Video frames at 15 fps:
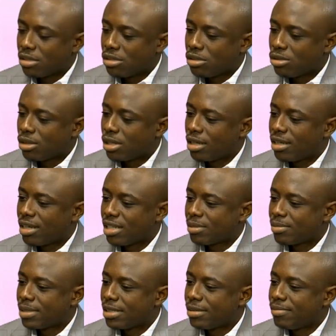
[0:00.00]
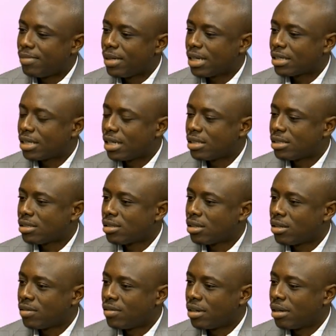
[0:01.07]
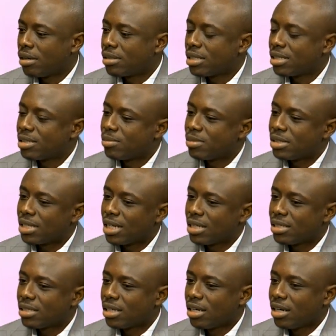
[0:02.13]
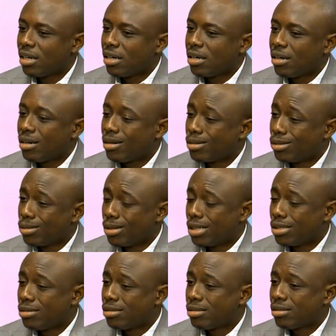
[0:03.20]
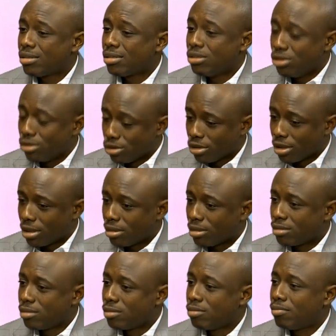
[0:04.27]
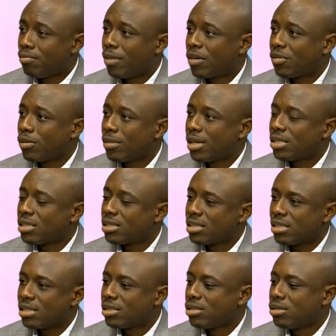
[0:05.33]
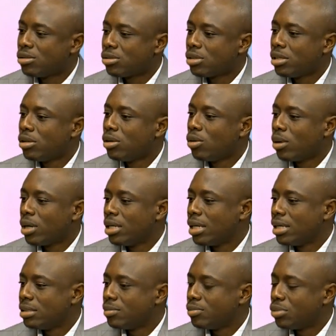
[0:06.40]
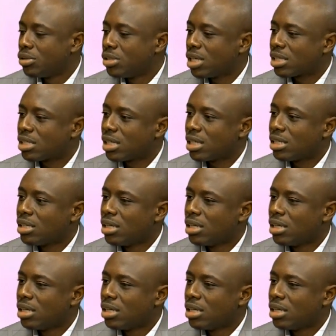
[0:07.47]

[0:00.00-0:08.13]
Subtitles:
usual, has been pegged at sort of around 30%. Although, as usual, performance is usually lower than projected.